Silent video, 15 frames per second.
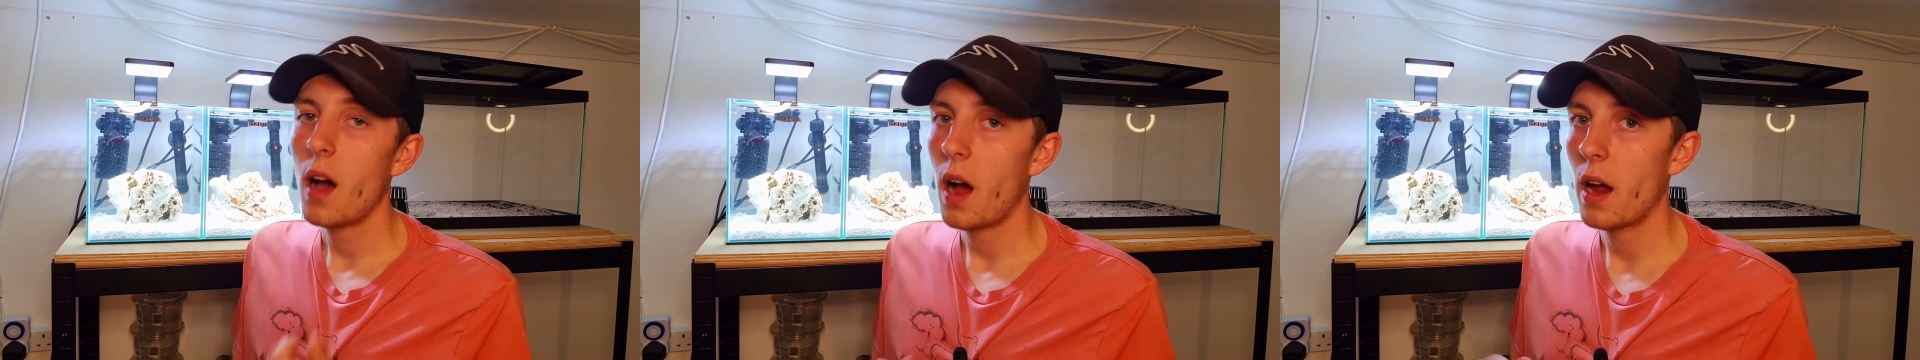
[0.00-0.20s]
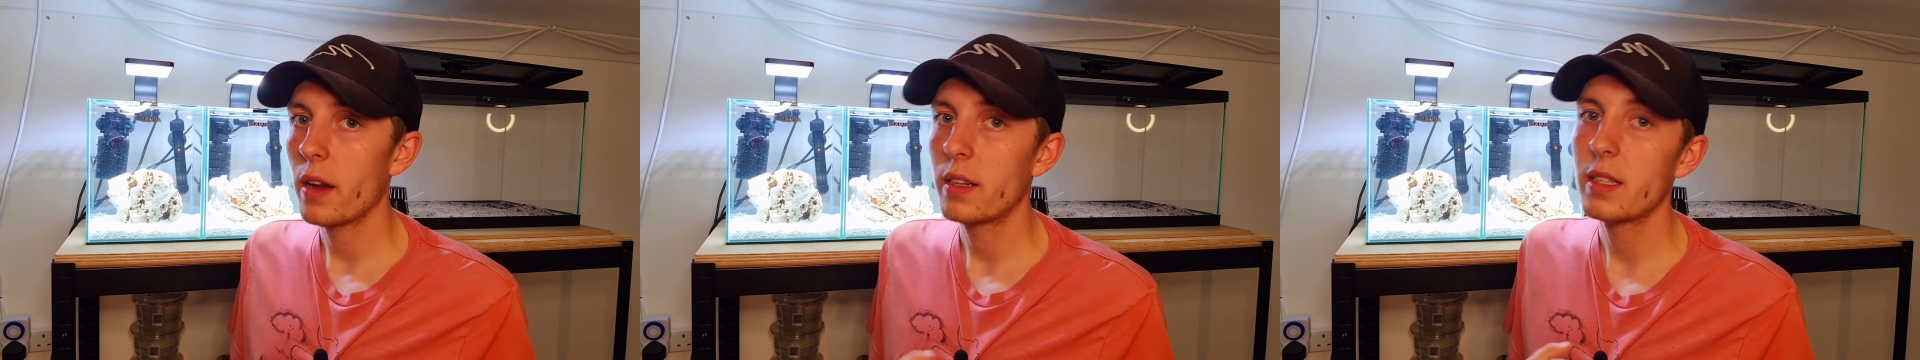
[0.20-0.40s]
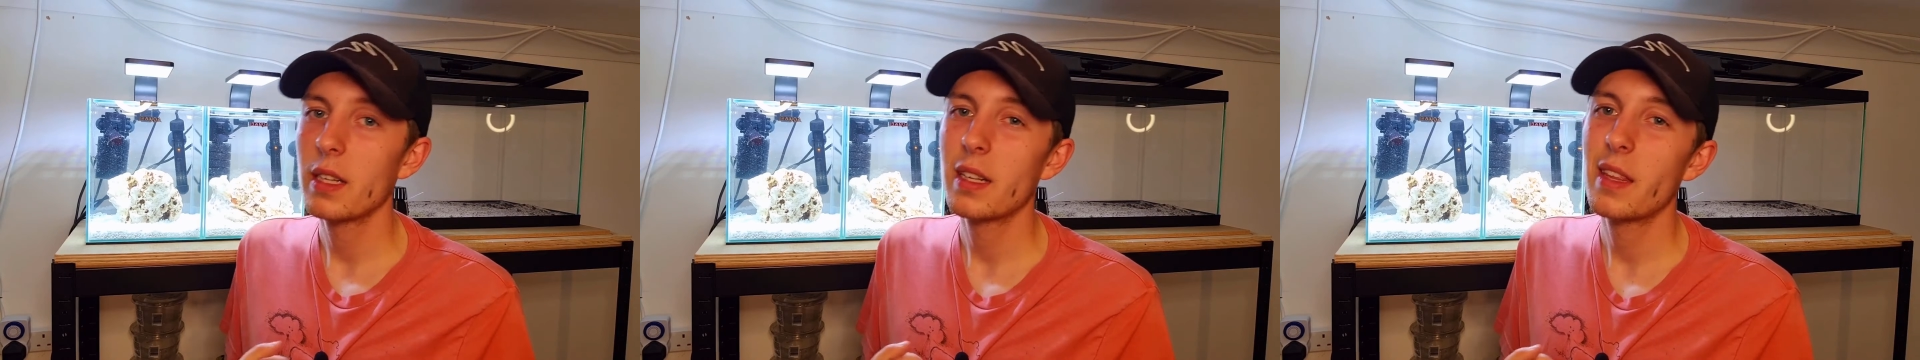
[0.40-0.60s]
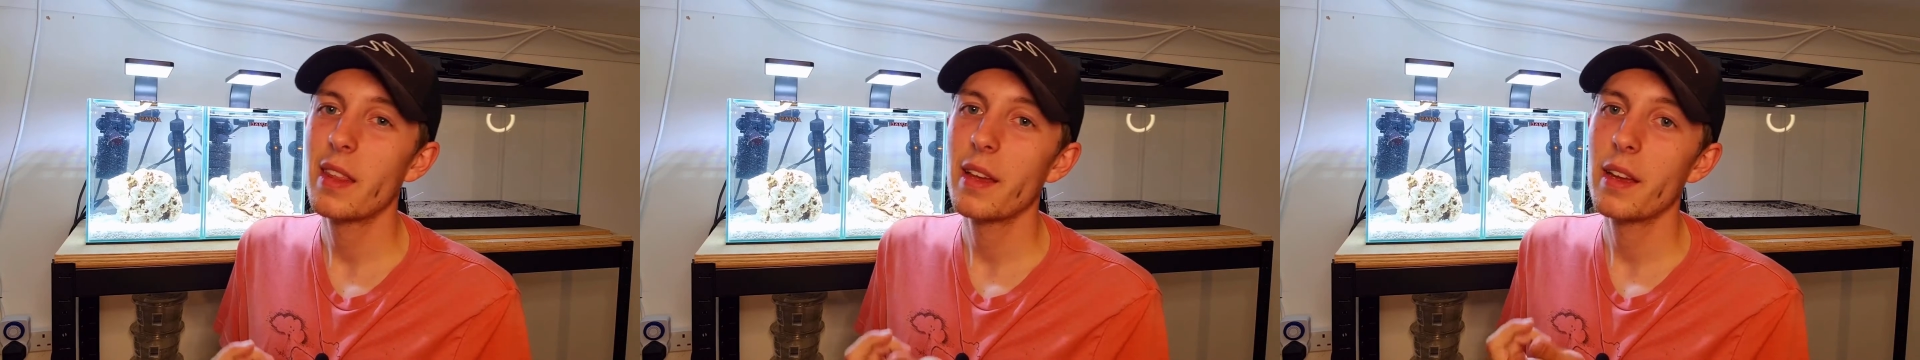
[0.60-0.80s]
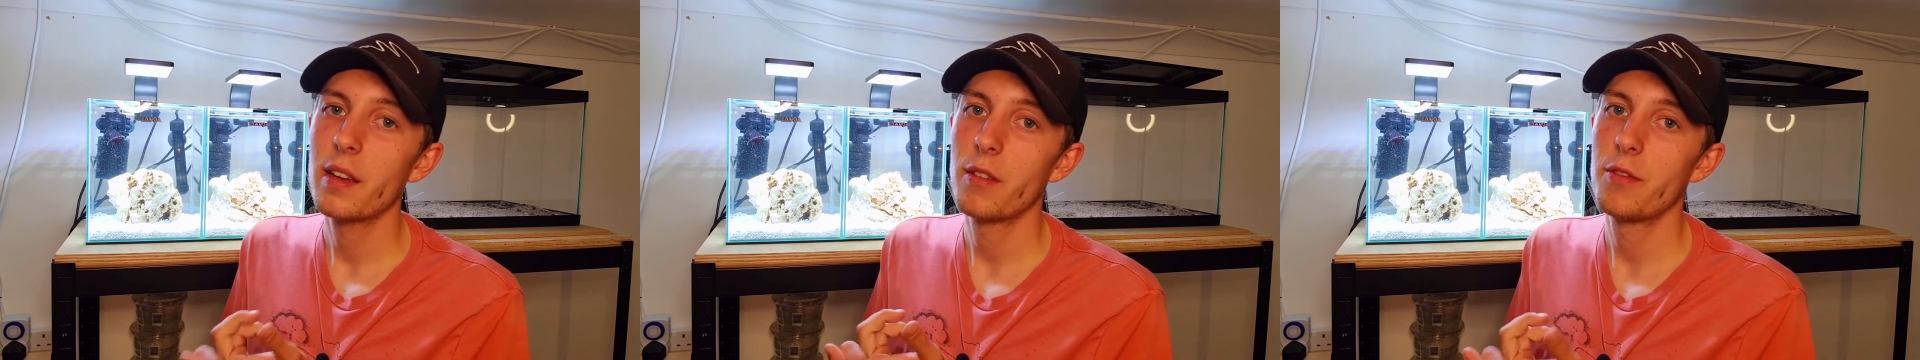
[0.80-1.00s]
I did
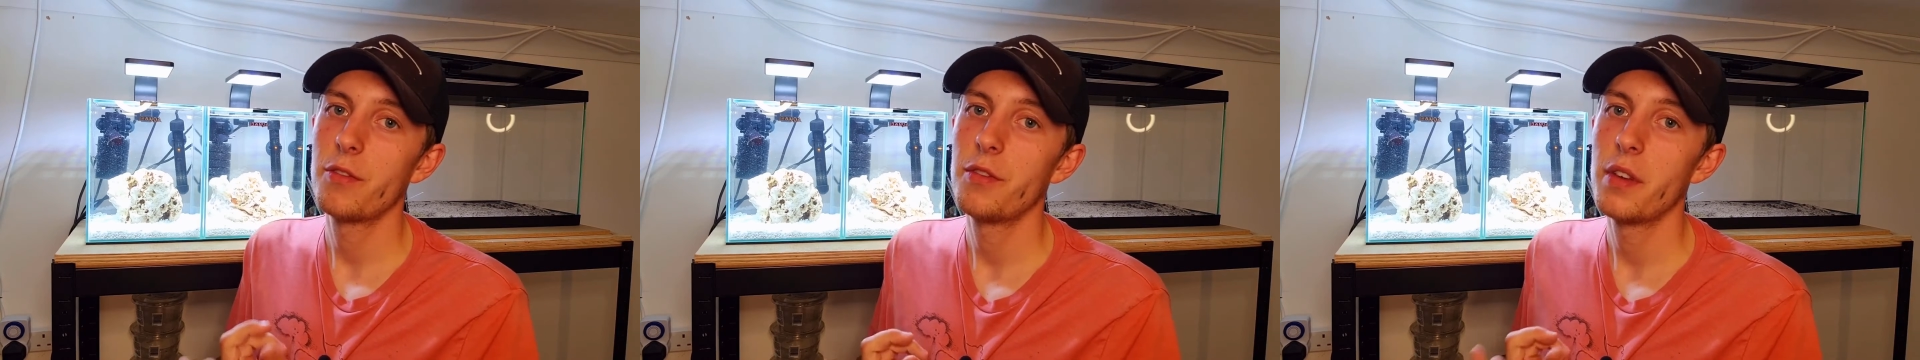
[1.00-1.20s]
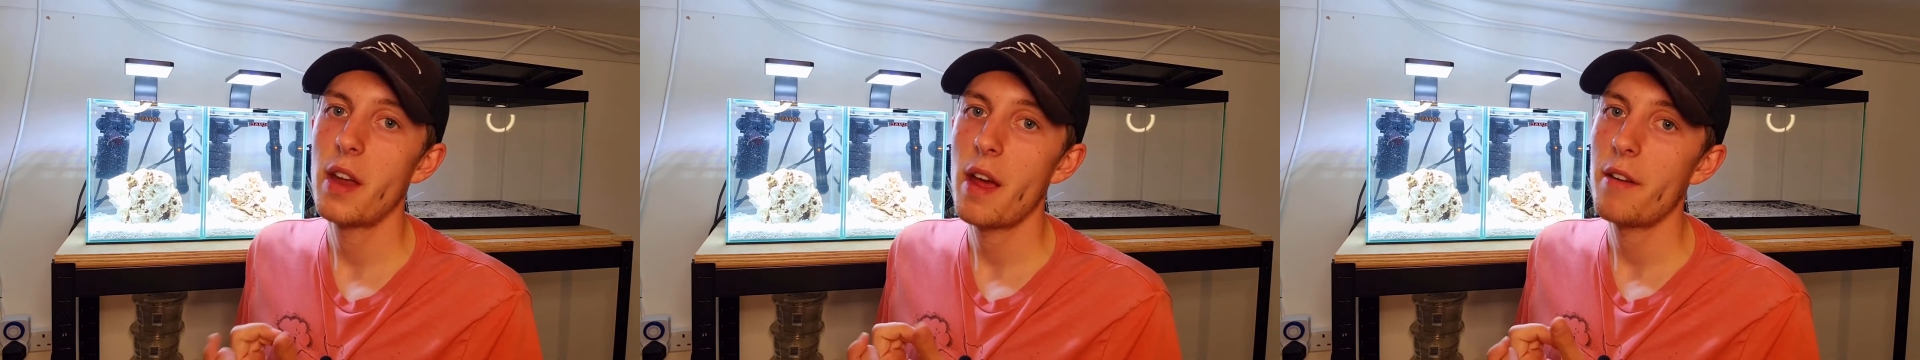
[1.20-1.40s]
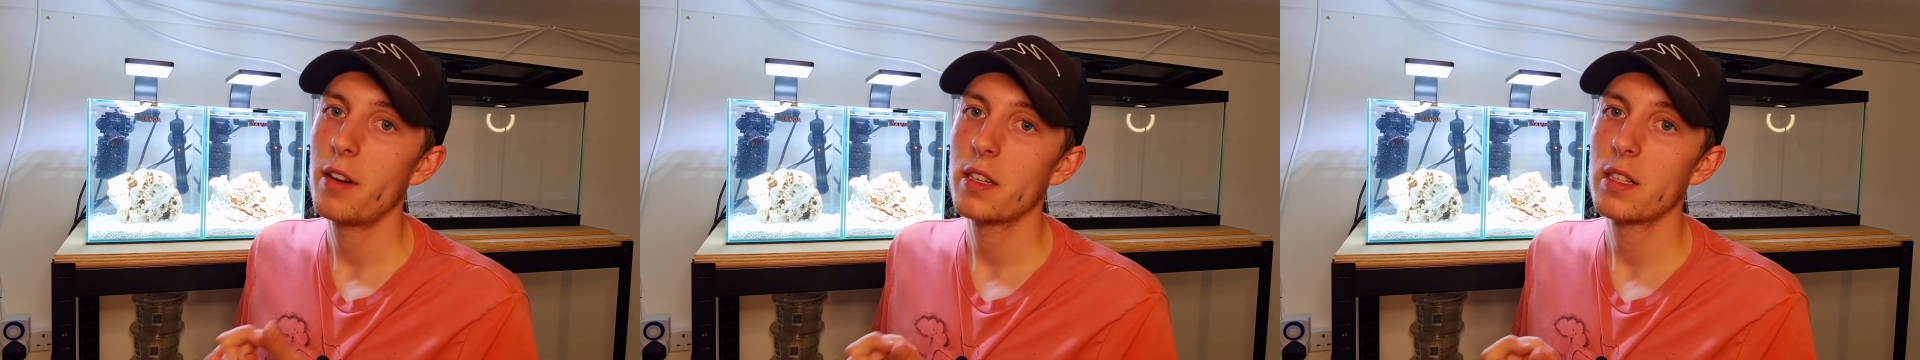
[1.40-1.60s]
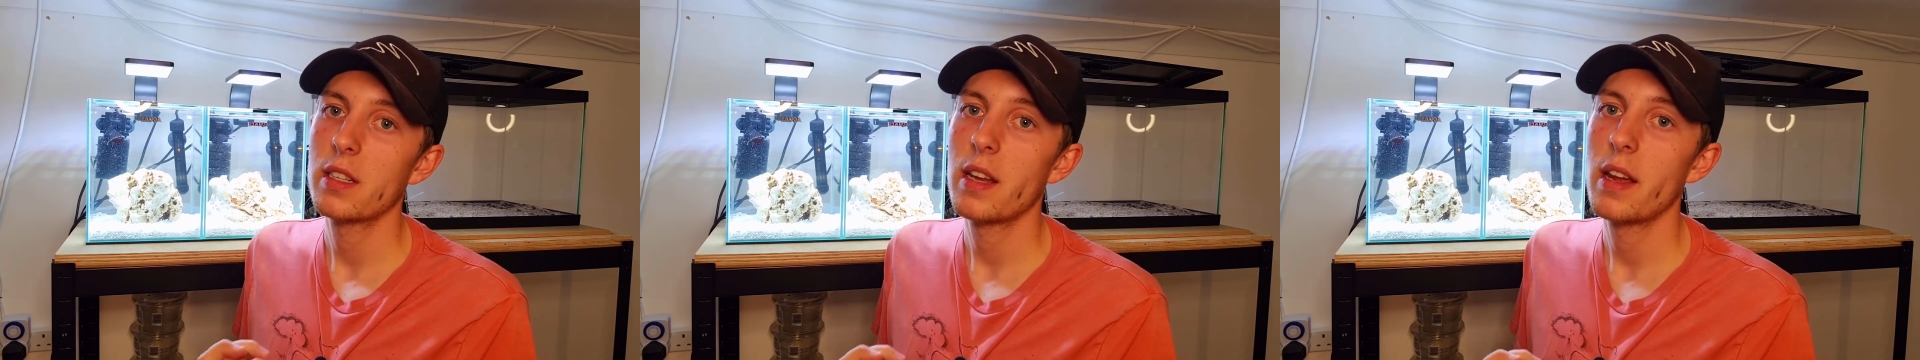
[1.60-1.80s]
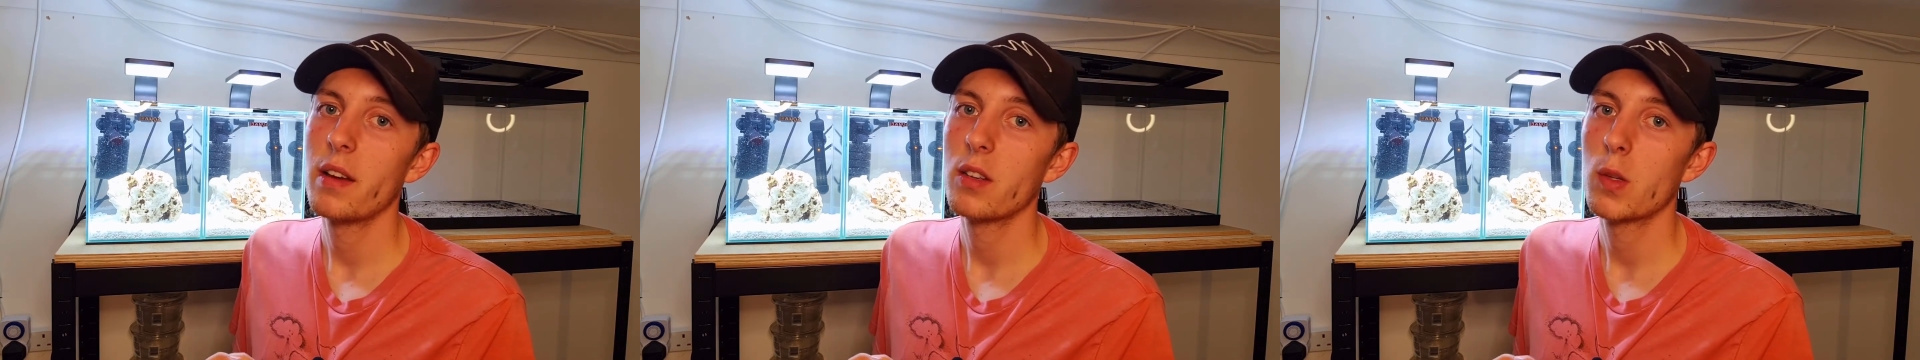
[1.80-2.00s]
think of Nerite
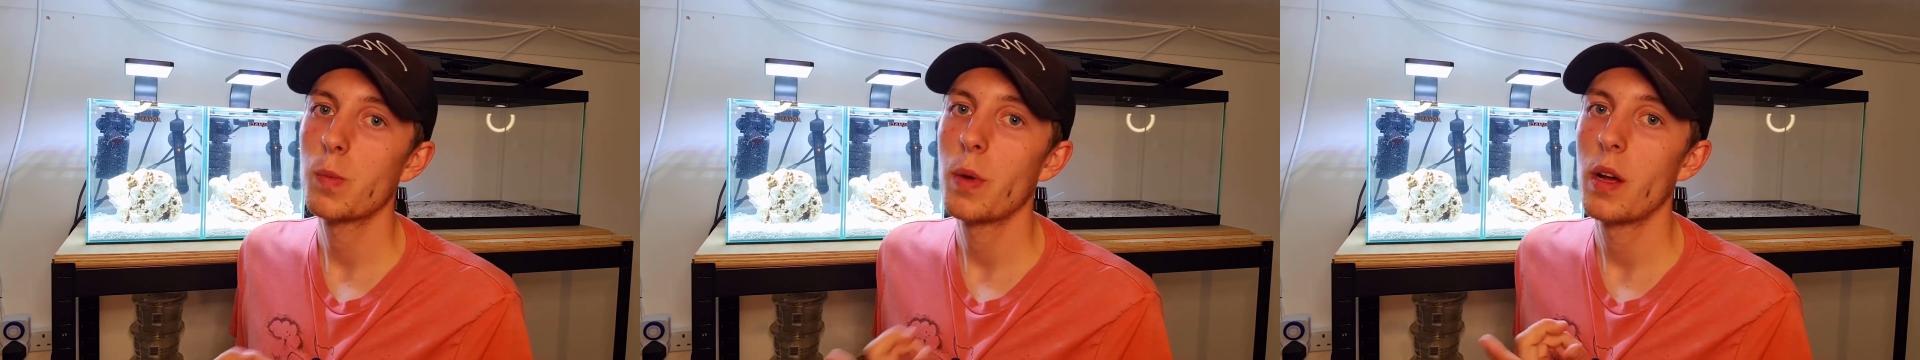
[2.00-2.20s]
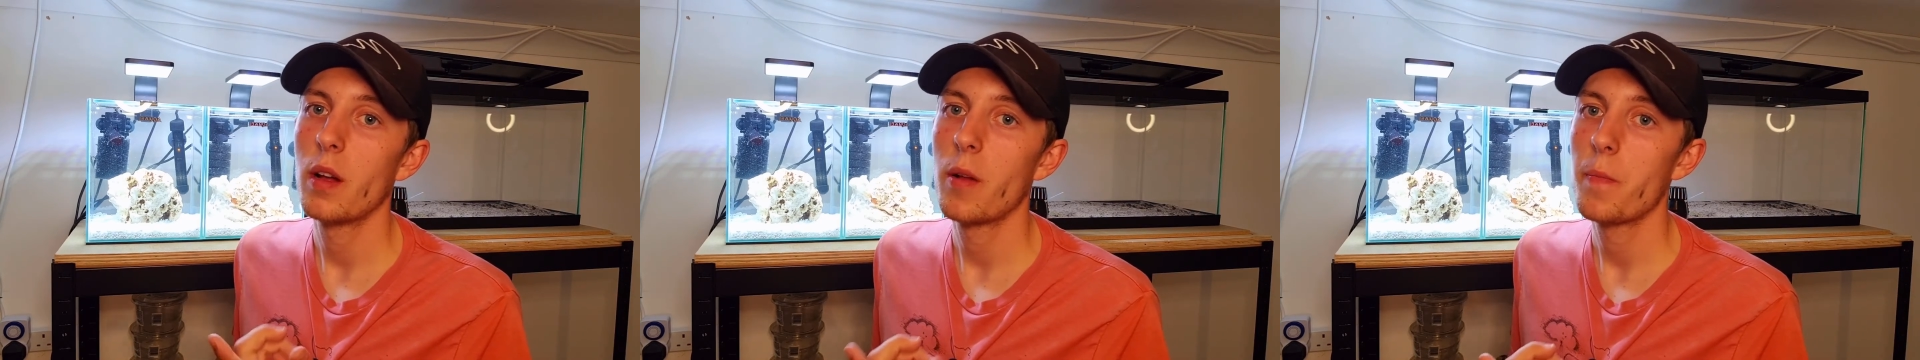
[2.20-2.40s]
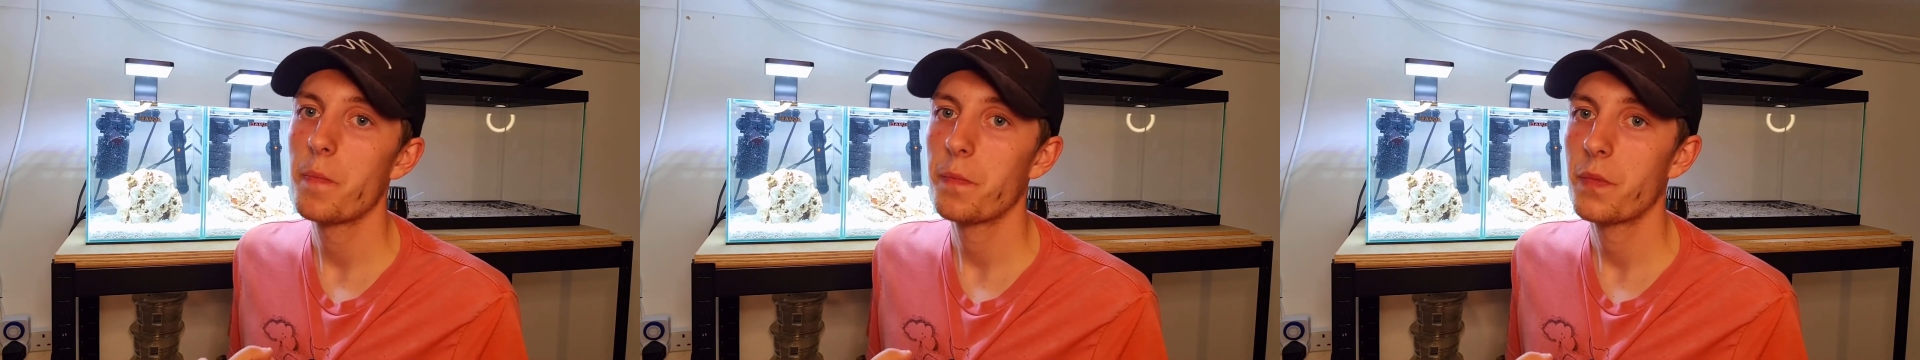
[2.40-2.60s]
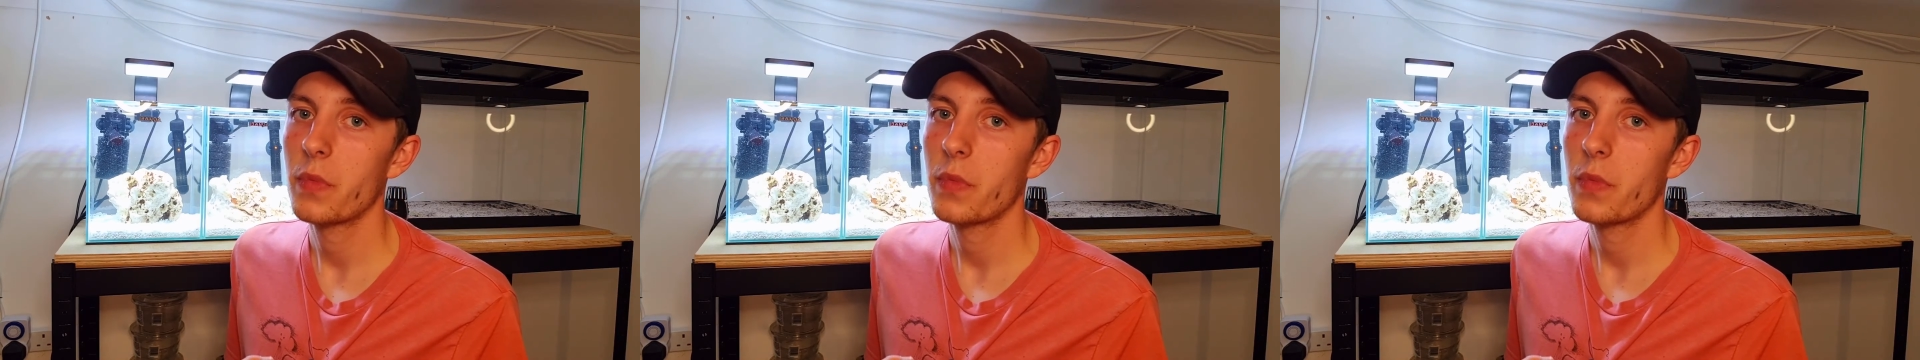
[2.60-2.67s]
snails, but